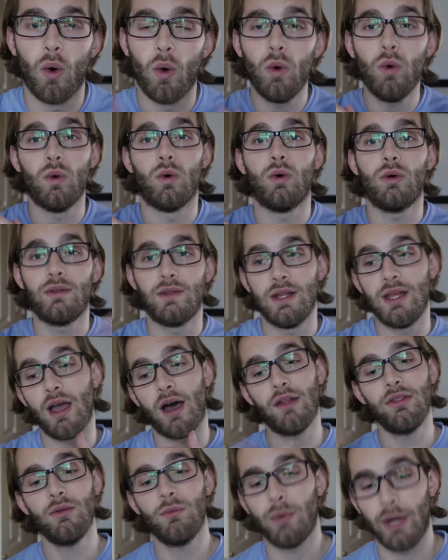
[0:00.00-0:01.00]
Or the
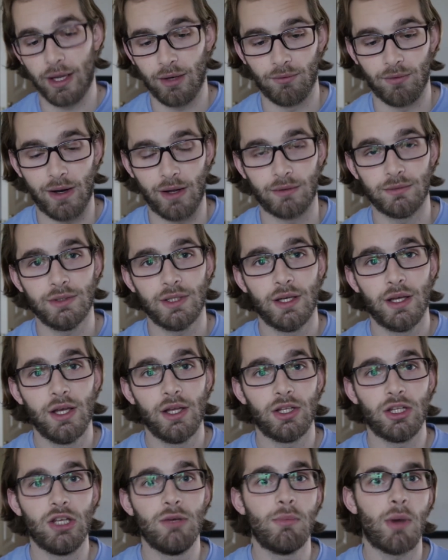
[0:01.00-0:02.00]
other way around,
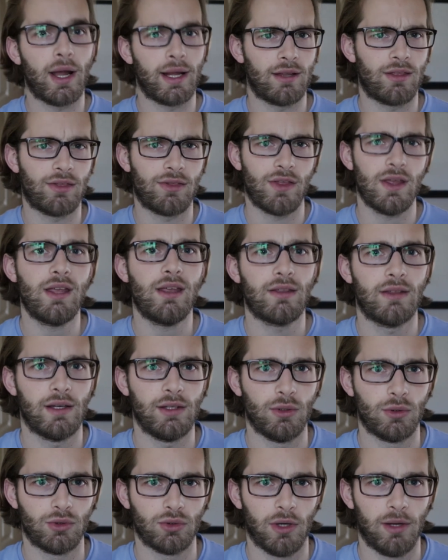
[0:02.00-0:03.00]
you might think that
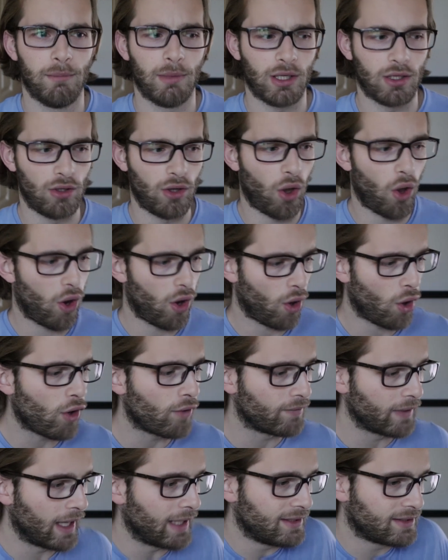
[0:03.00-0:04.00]
you're dreaming a lot
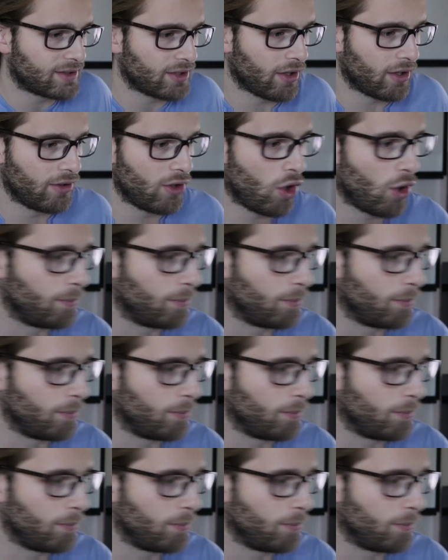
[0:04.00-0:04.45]
of a certain